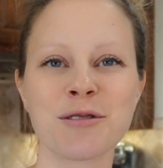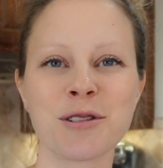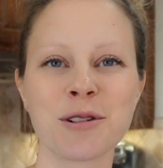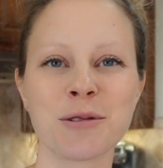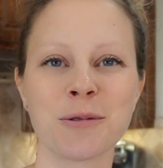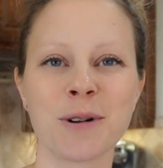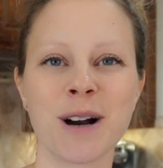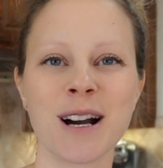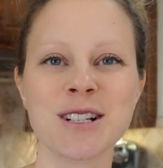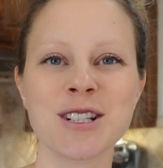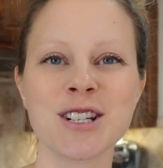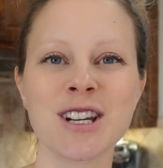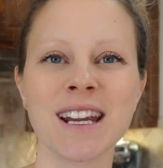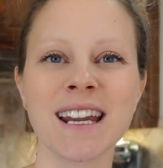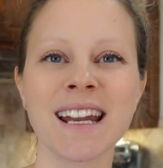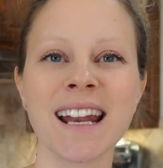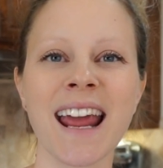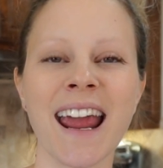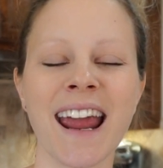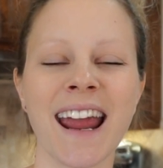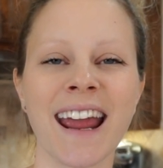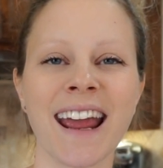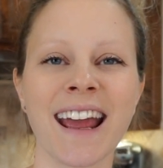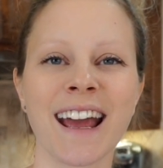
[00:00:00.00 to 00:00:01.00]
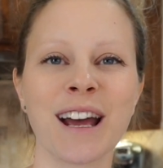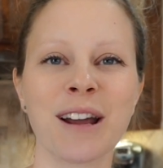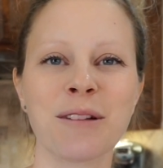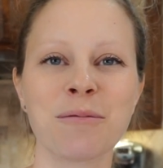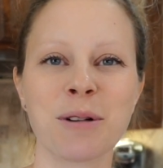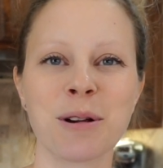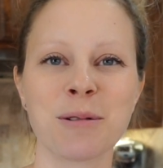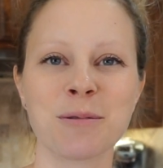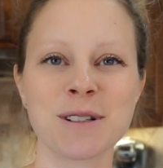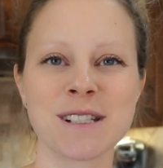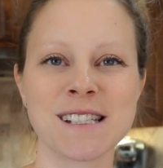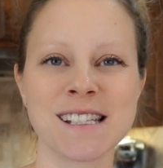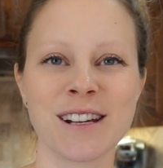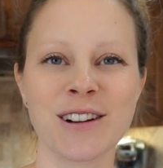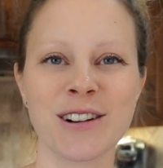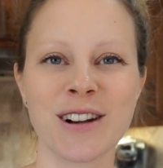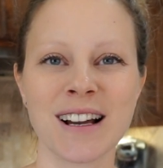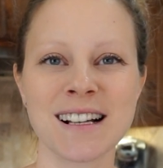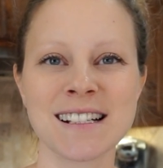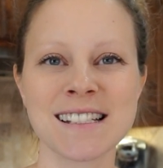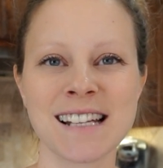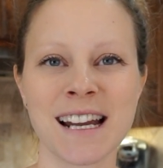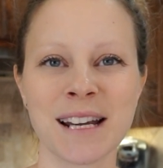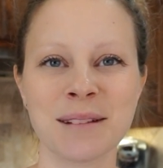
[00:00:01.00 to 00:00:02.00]
for watching, and we will see you
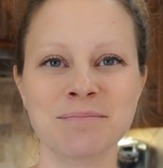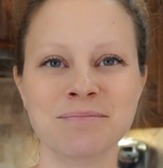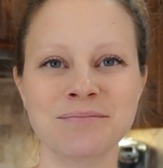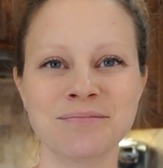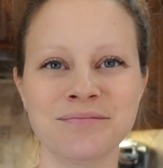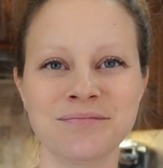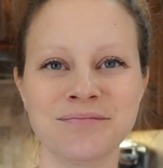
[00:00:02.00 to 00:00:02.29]
next time.